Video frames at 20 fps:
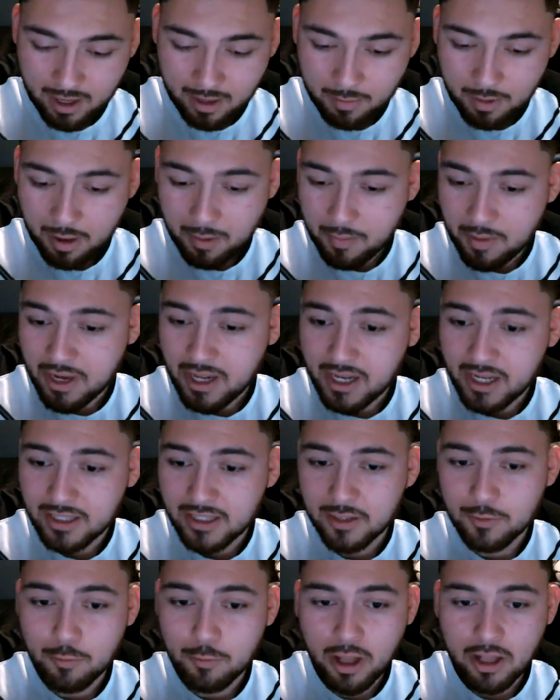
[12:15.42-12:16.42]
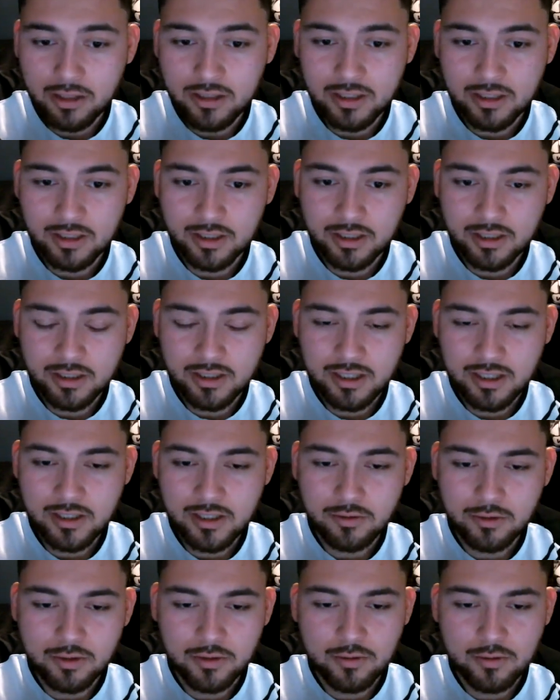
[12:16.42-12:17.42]
America did well to
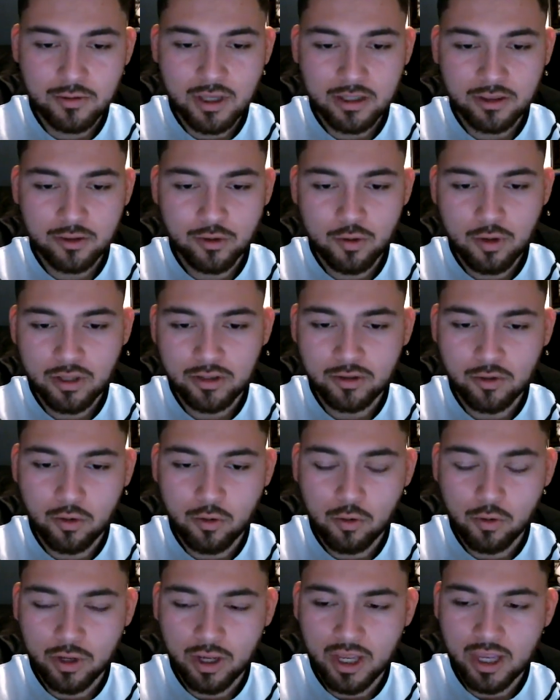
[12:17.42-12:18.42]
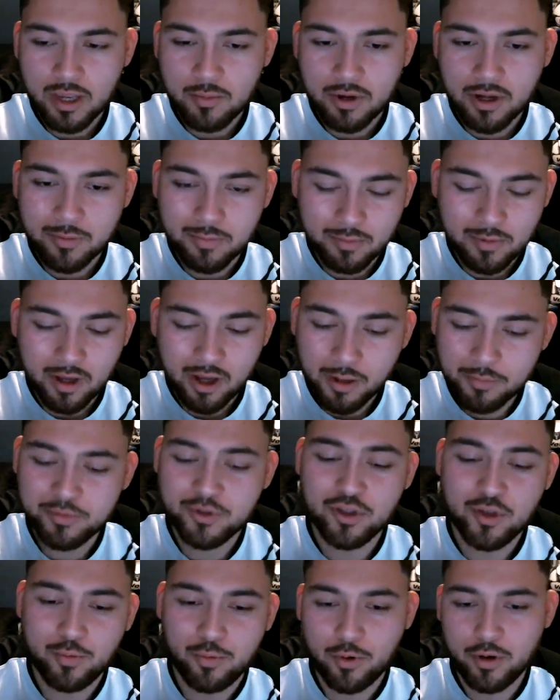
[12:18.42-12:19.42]
continue to do that throughout the whole game, up
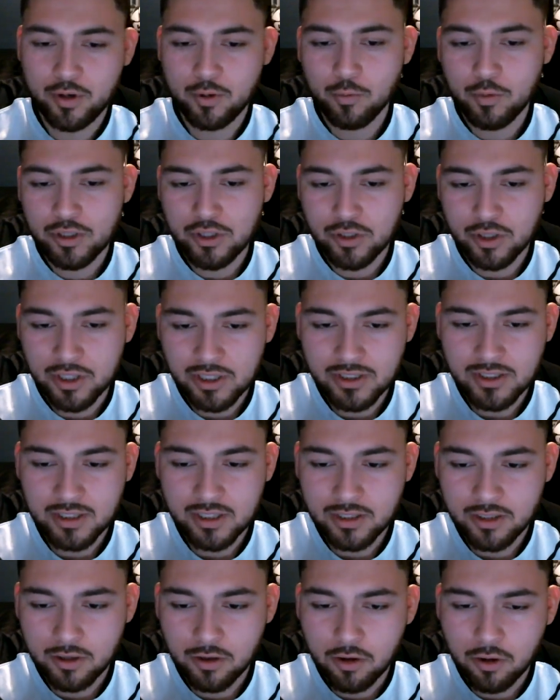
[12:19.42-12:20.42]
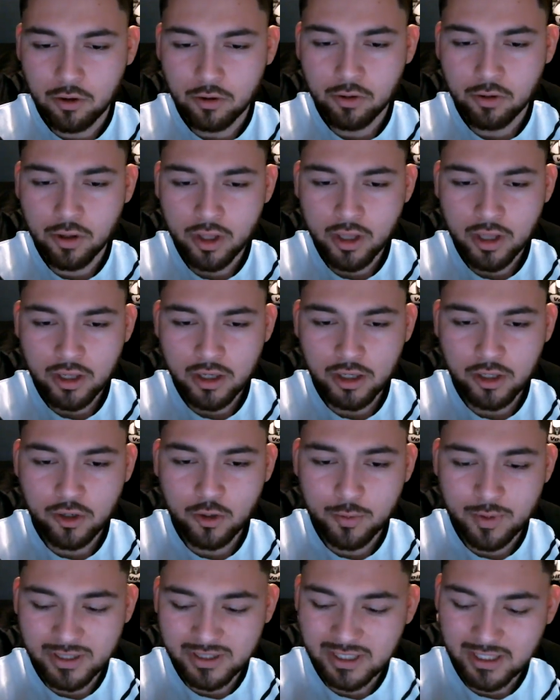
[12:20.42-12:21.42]
to the point in which you can see the goal. You
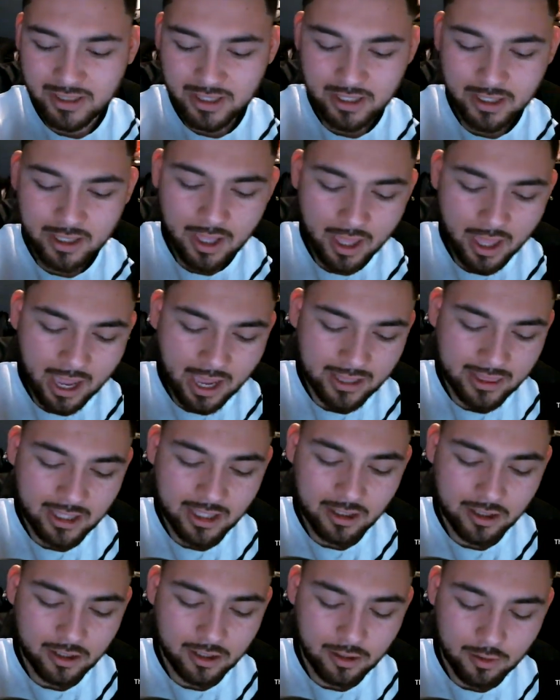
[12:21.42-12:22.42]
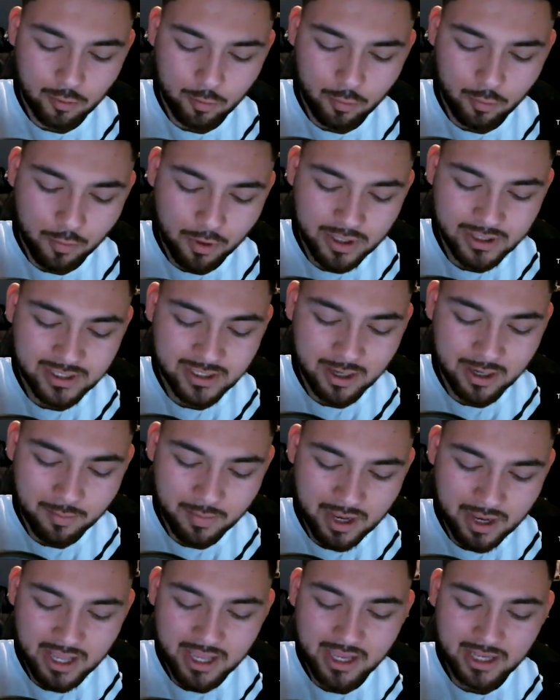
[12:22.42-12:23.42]
know, because I think once
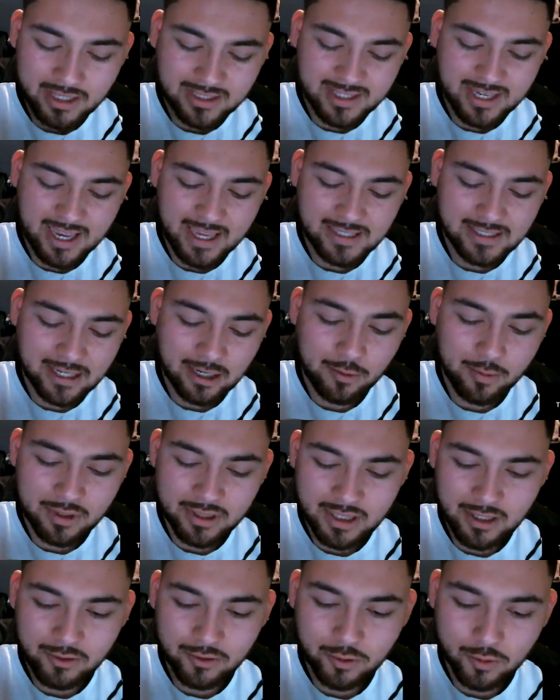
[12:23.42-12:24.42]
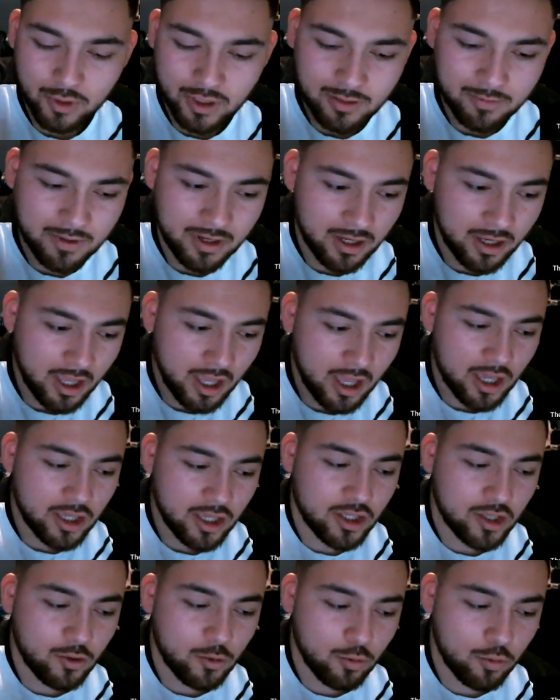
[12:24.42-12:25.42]
America takes out Mateo Zuribe,
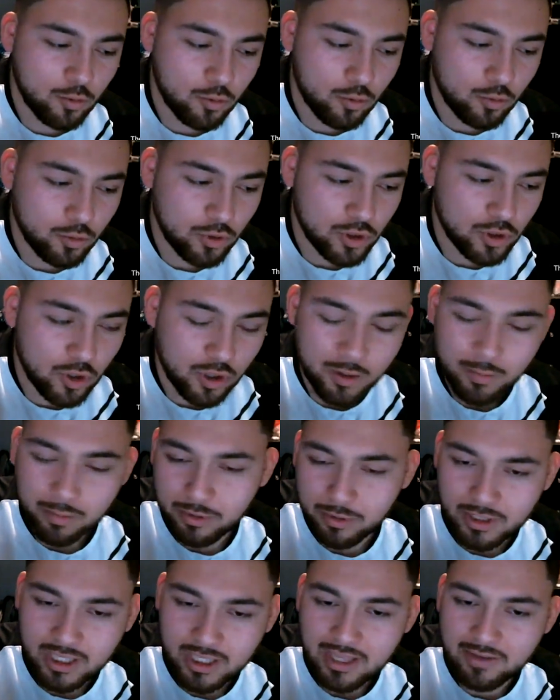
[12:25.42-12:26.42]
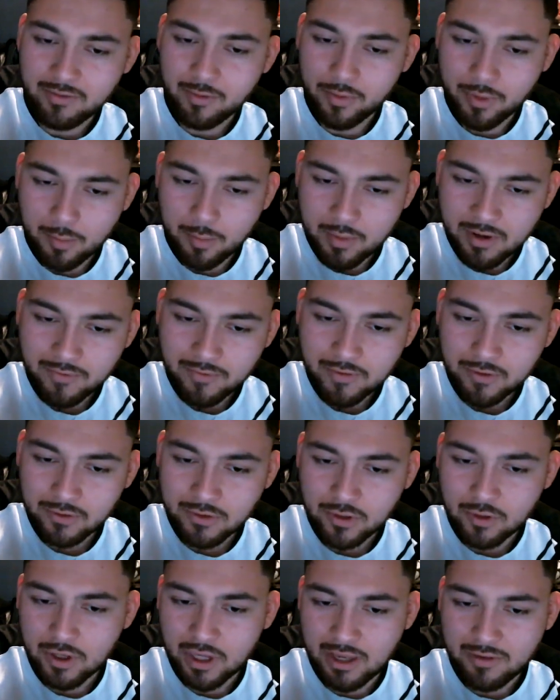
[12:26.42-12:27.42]
you completely give up the
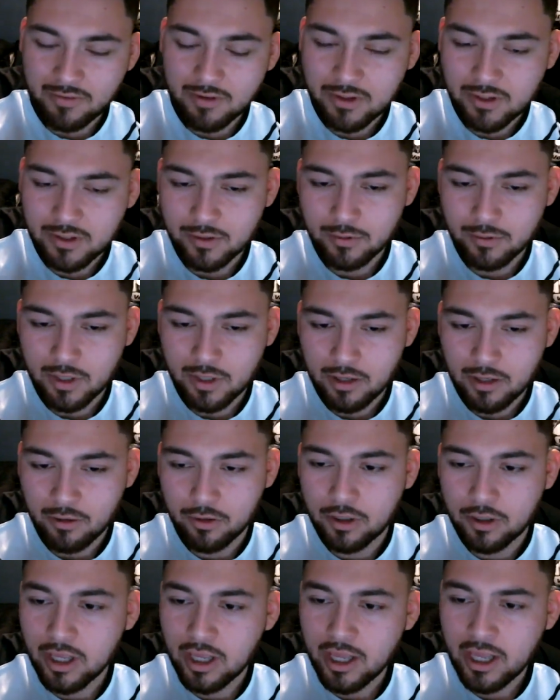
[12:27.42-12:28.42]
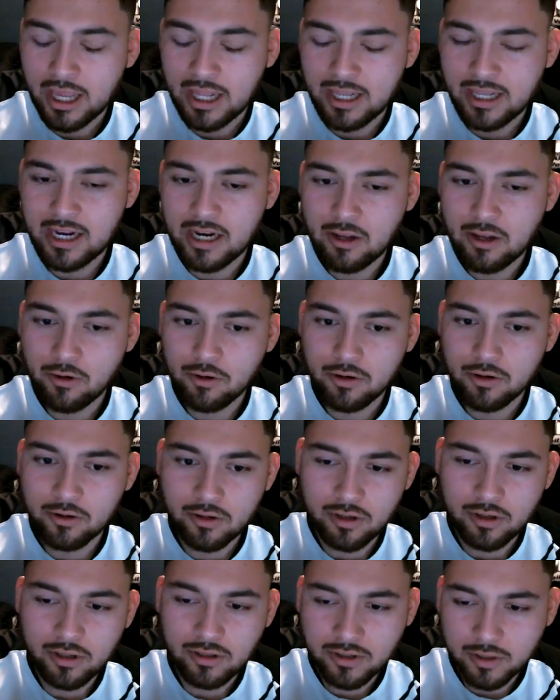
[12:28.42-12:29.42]
midfield, you give it to Leon, and then Leon
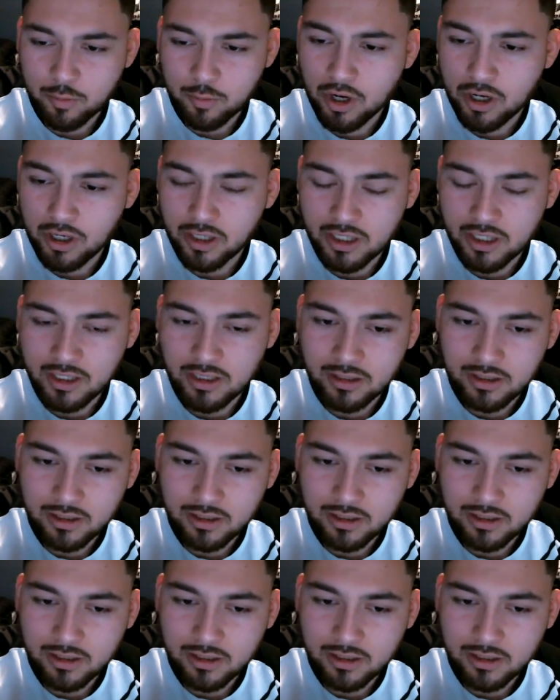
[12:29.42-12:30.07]
smartly